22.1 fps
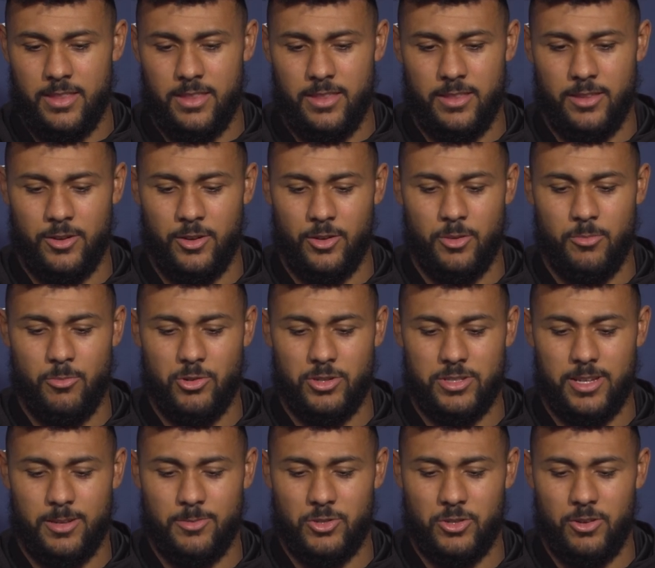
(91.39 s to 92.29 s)
you know, the more
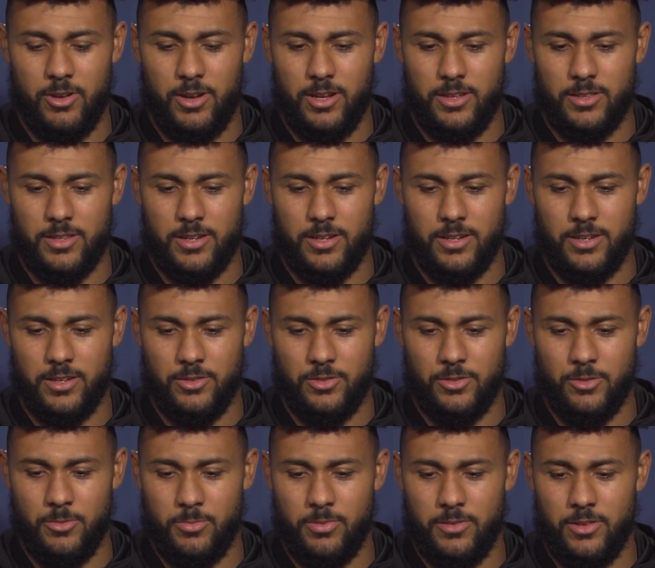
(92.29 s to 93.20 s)
times you go out there and you
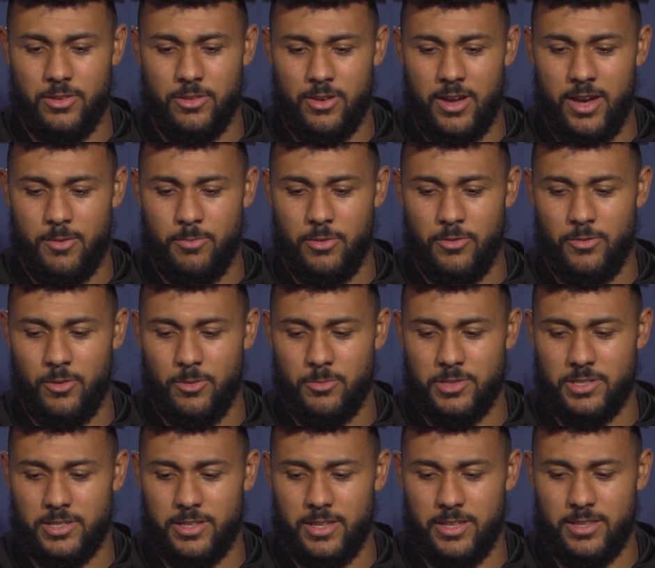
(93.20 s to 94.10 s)
do, you have
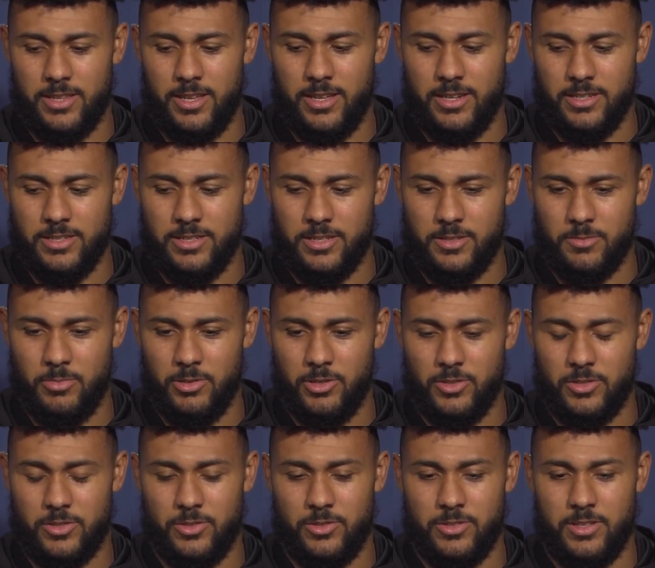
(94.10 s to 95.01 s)
performances like that, it just
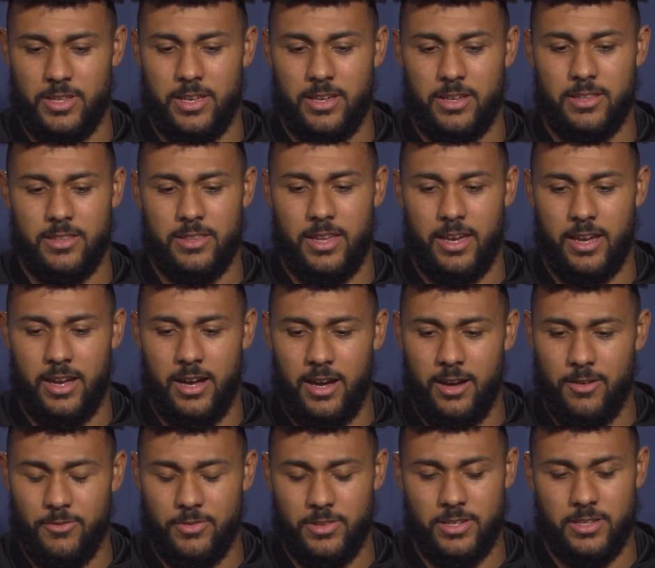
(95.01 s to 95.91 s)
builds towards that, that
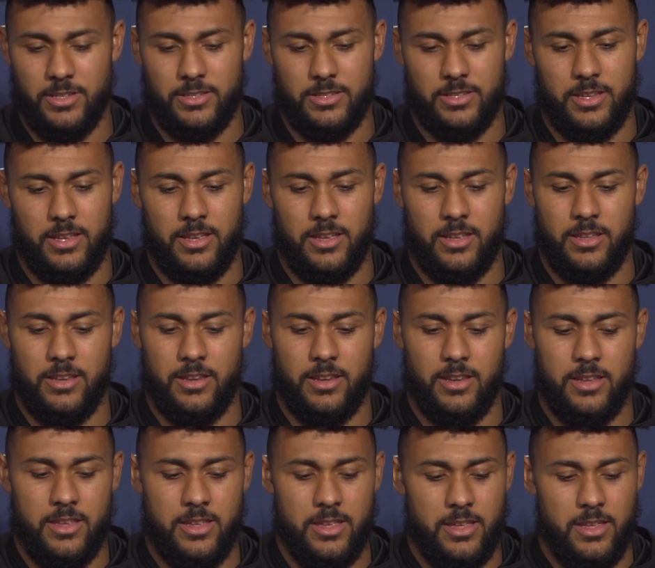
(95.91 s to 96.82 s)
confidence. And,
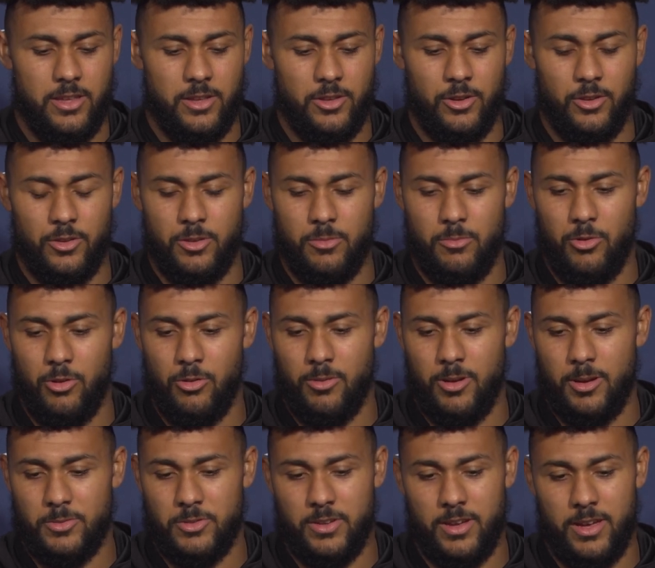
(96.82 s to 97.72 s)
you know, the more
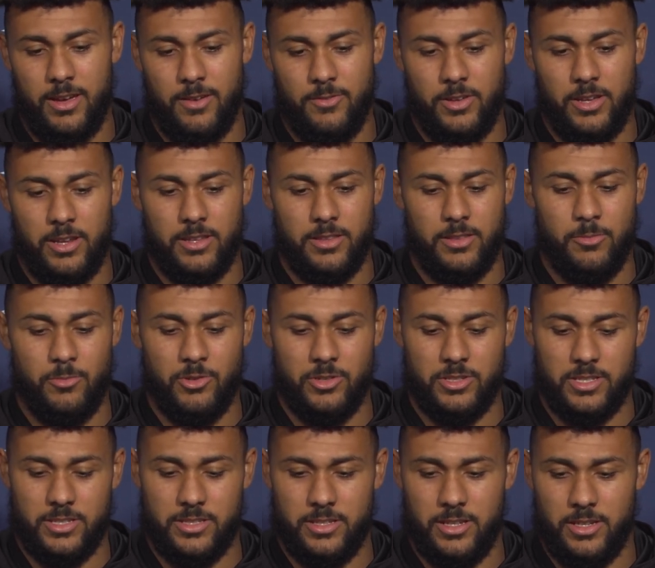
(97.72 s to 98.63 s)
reps you have at it, the more
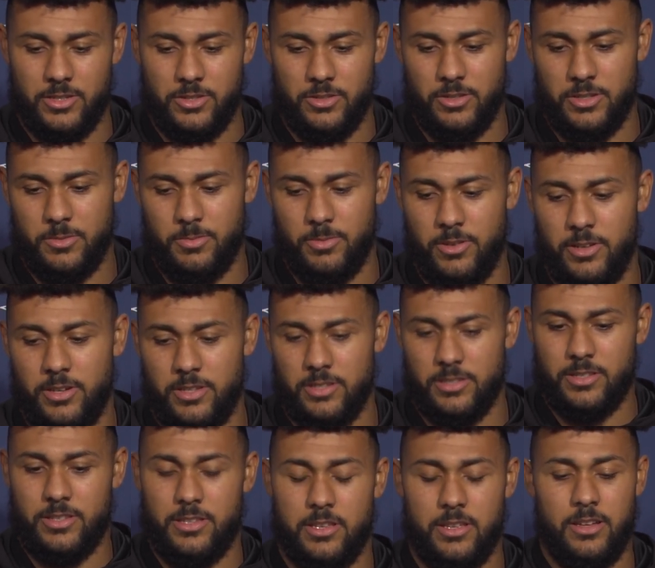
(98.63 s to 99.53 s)
success you
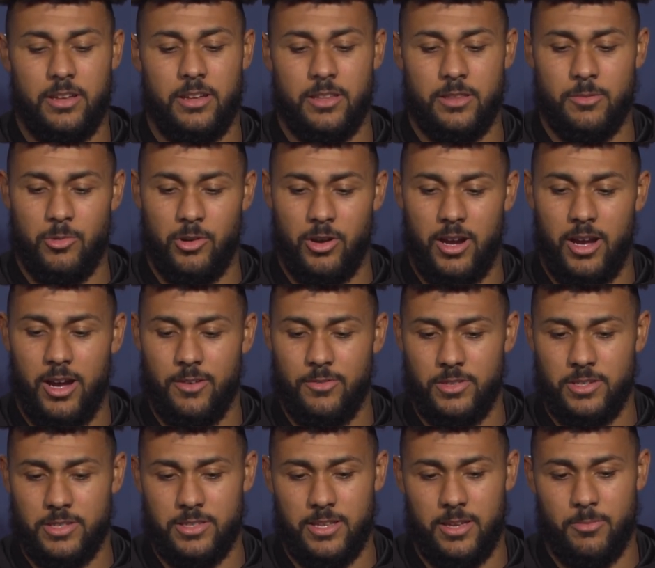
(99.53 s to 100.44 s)
experience, uh, the more
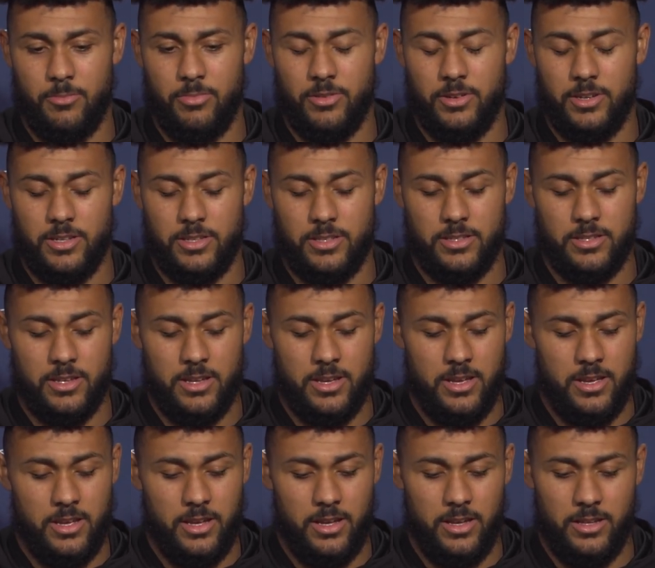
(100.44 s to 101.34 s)
confidence that breeds.
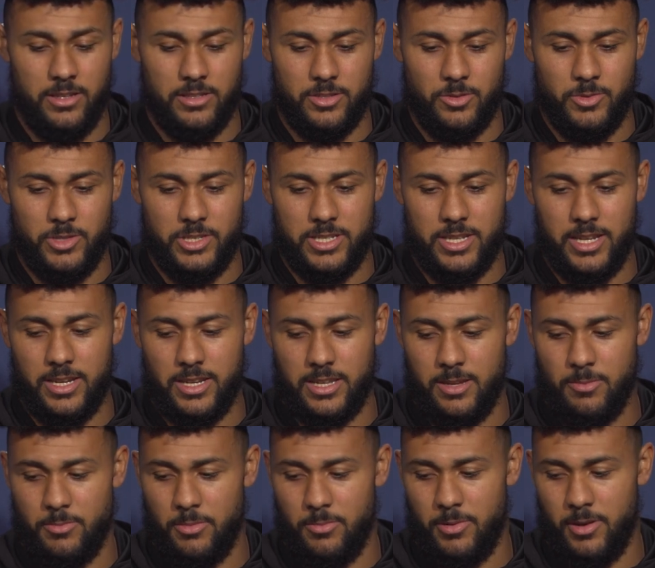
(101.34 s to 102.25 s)
Uh, so we just got to
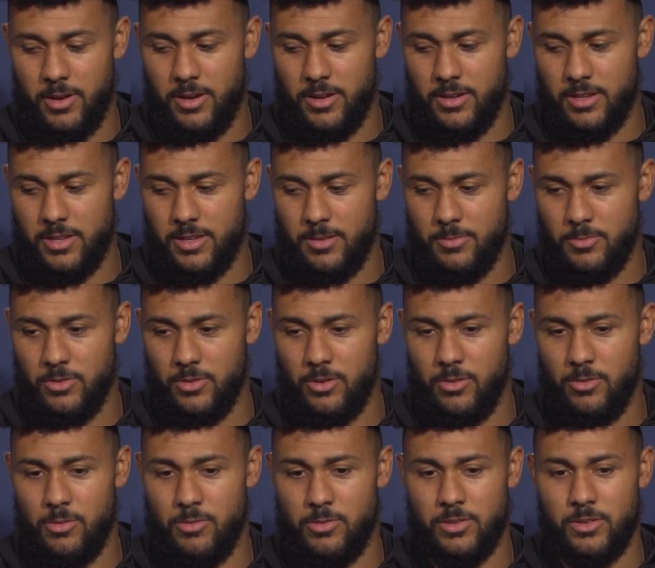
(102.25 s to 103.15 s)
keep preparing and keep
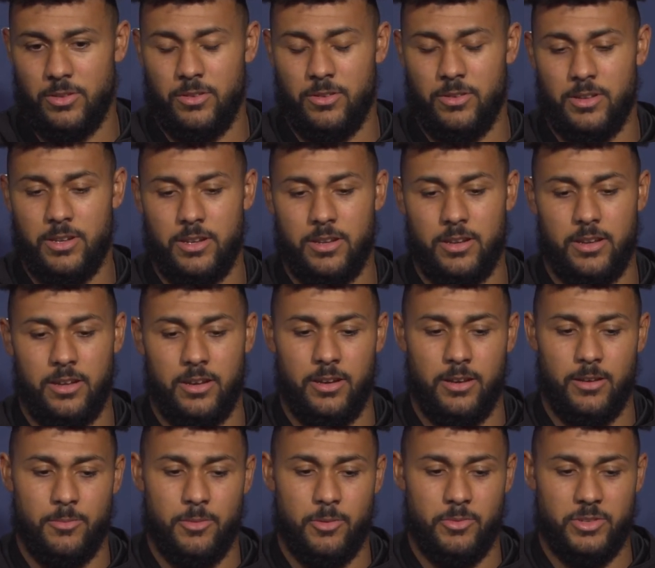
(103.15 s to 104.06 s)
doing what we're doing.
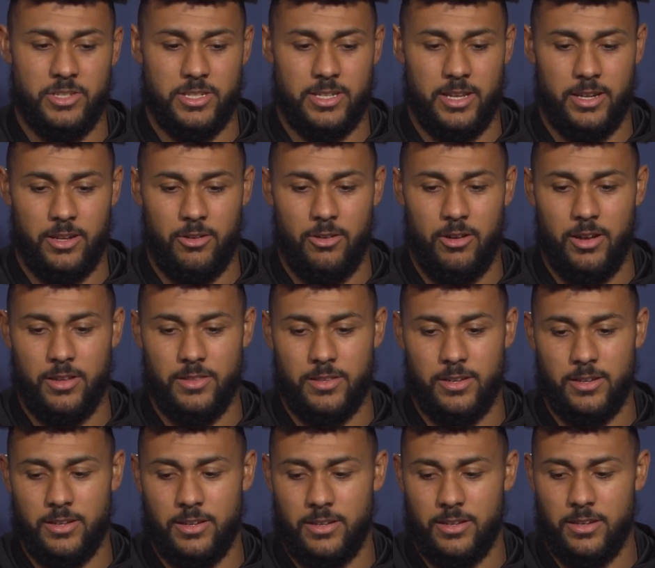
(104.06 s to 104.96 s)
Um, and we just got to go out
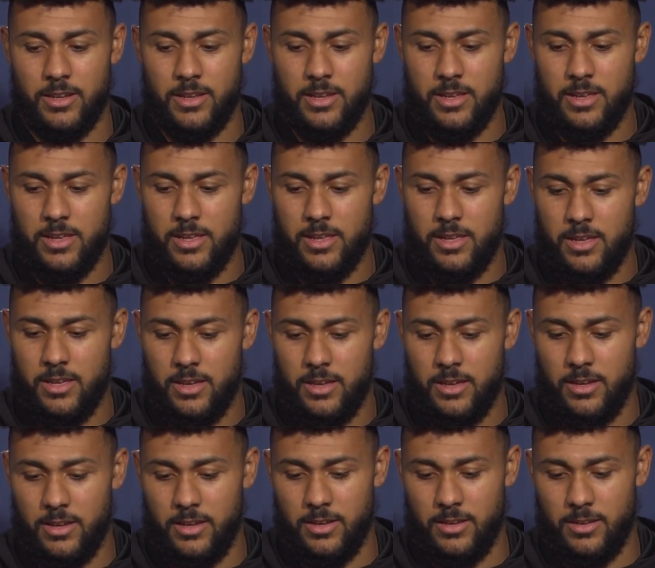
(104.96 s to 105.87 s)
there and,
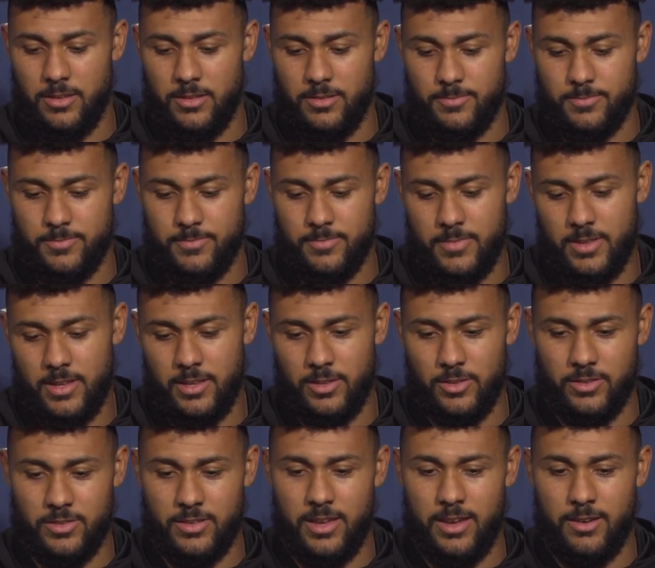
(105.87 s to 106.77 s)
um,
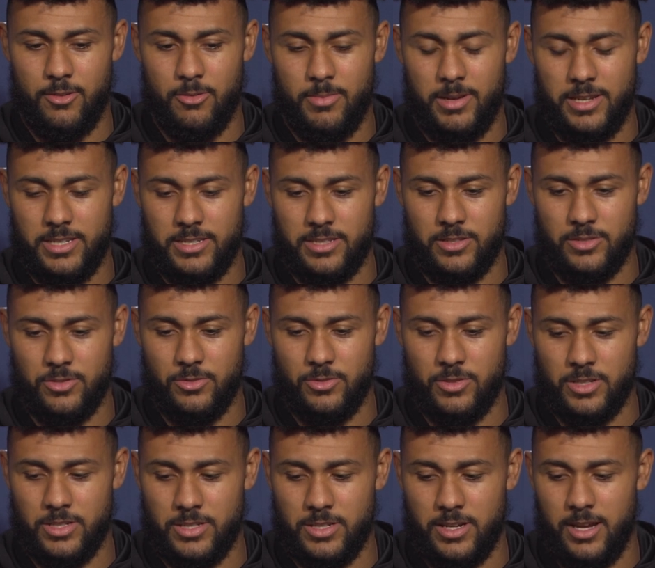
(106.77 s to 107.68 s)
and everybody just do
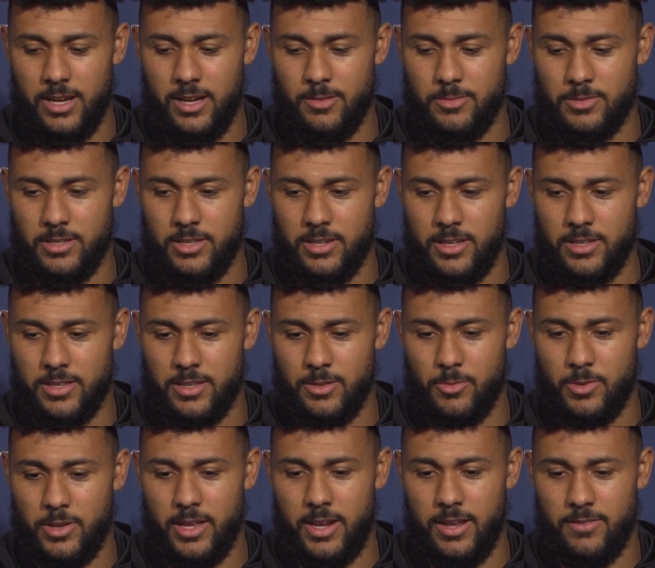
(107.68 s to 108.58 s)
their jobs, and I
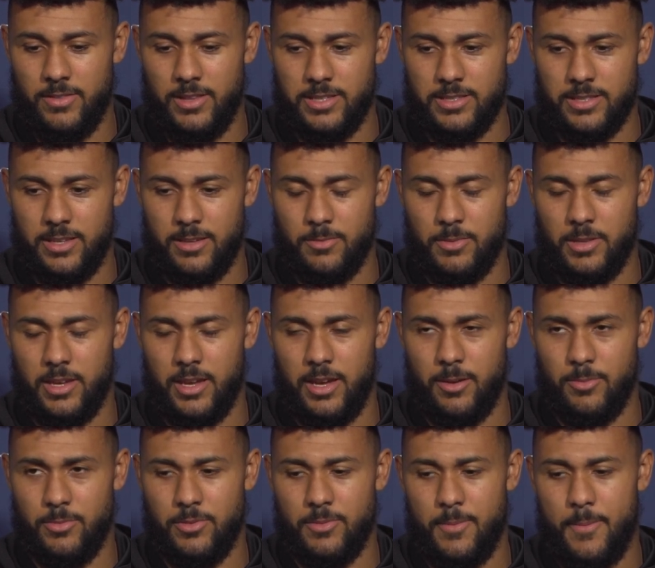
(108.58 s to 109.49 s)
think we can have that same thing
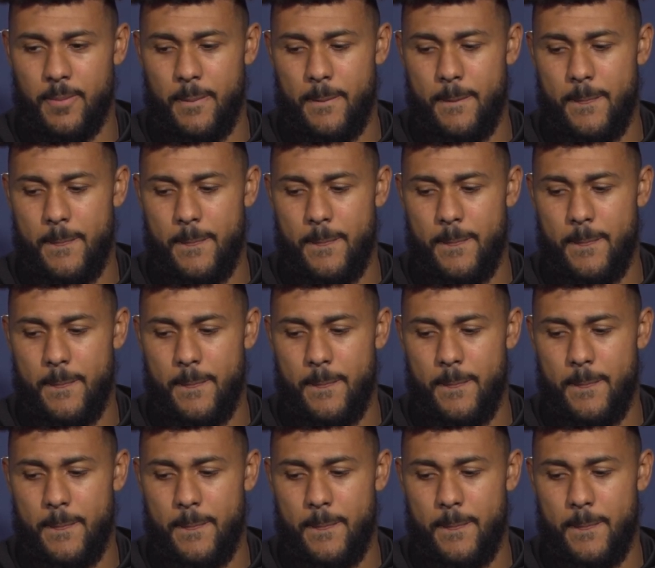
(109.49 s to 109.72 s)
happen.